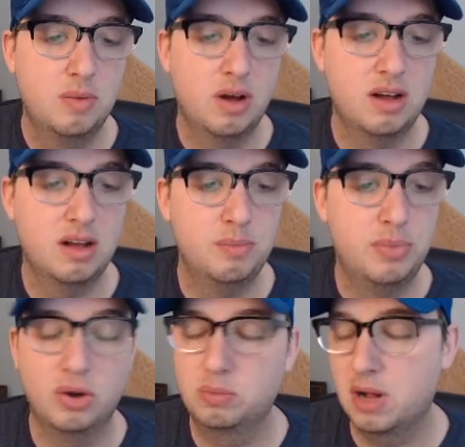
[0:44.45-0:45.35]

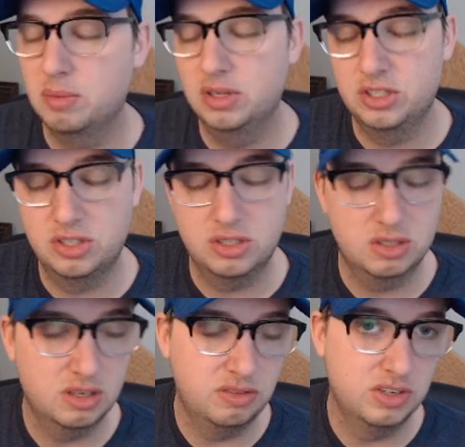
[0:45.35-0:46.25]
Both
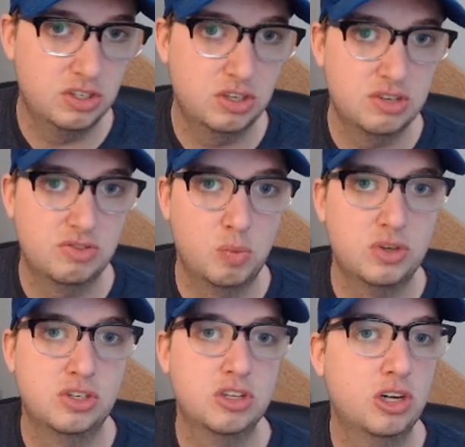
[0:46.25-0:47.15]
published adventures from
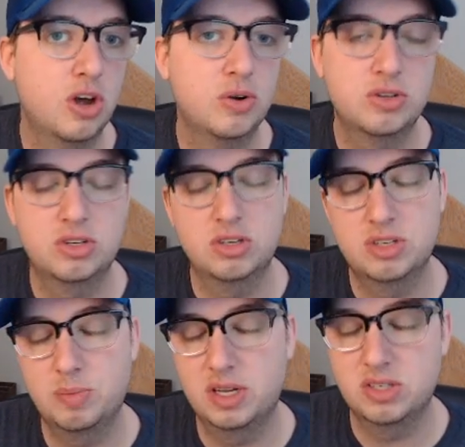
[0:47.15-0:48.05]
Wizards of the Coast or
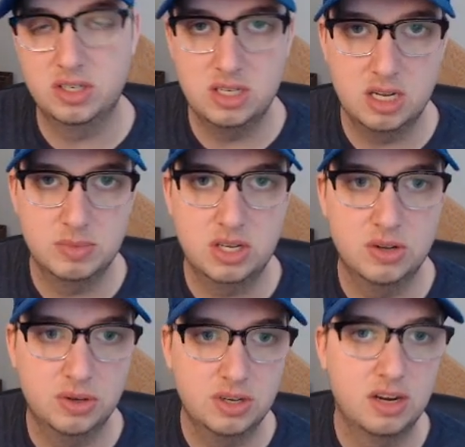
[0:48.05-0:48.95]
someplace like DM's Guild,